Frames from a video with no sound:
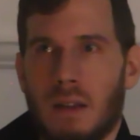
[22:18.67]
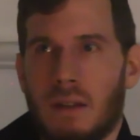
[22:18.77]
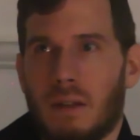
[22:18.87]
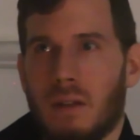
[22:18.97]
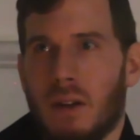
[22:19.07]
And
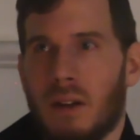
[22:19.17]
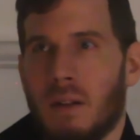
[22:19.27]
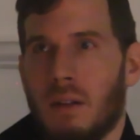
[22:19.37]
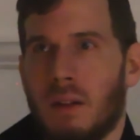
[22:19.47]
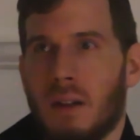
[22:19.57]
so
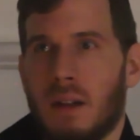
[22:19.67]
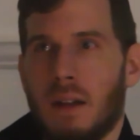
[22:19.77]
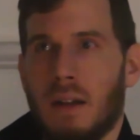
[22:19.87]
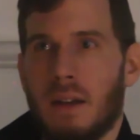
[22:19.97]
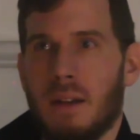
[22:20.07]
all
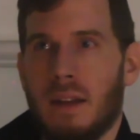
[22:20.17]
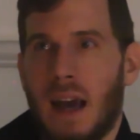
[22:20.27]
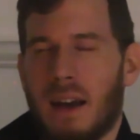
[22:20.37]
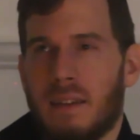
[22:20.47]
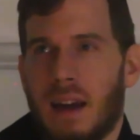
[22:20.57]
the
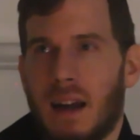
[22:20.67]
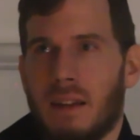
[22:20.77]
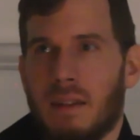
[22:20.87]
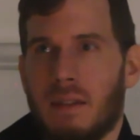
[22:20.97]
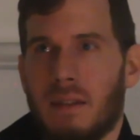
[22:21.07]

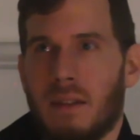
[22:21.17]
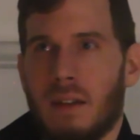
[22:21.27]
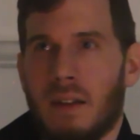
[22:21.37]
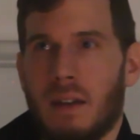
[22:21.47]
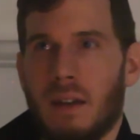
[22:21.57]
exiles
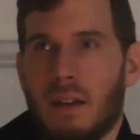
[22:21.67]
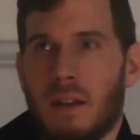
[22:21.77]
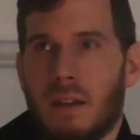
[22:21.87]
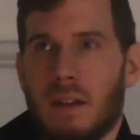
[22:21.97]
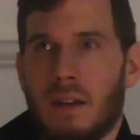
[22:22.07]

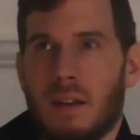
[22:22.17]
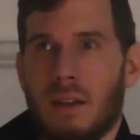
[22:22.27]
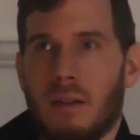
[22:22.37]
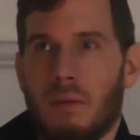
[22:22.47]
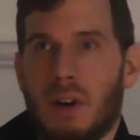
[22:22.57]

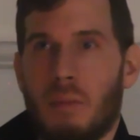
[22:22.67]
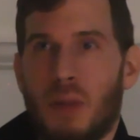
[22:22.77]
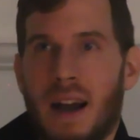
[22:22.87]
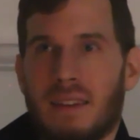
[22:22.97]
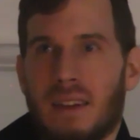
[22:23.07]
were a
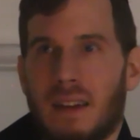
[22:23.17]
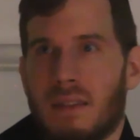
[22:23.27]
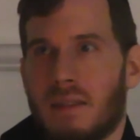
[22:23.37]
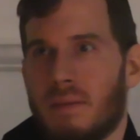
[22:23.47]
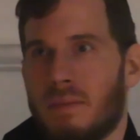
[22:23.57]

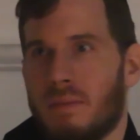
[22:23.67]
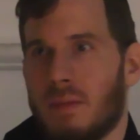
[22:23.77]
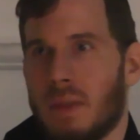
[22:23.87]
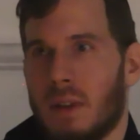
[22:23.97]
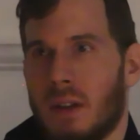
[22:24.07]
process
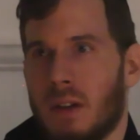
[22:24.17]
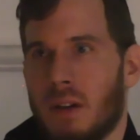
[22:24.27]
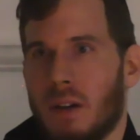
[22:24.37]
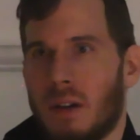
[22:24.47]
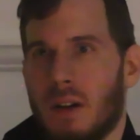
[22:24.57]

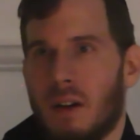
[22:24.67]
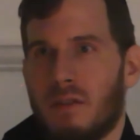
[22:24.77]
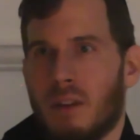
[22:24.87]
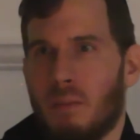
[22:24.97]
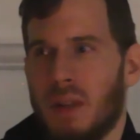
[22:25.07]

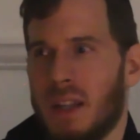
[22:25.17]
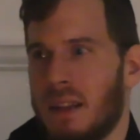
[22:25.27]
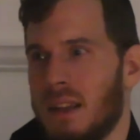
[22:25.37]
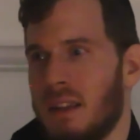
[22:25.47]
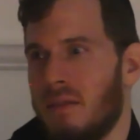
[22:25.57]
of
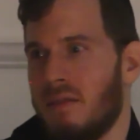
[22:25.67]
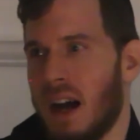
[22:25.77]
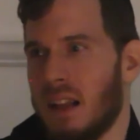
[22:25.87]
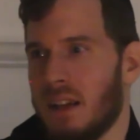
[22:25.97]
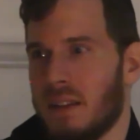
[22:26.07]
completely
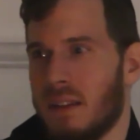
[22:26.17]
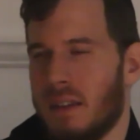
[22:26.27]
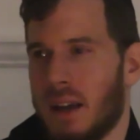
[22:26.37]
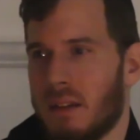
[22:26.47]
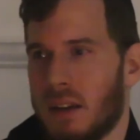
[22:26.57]
defiling the
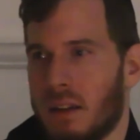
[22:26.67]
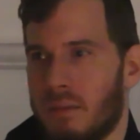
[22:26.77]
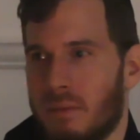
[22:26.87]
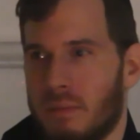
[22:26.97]
sacred.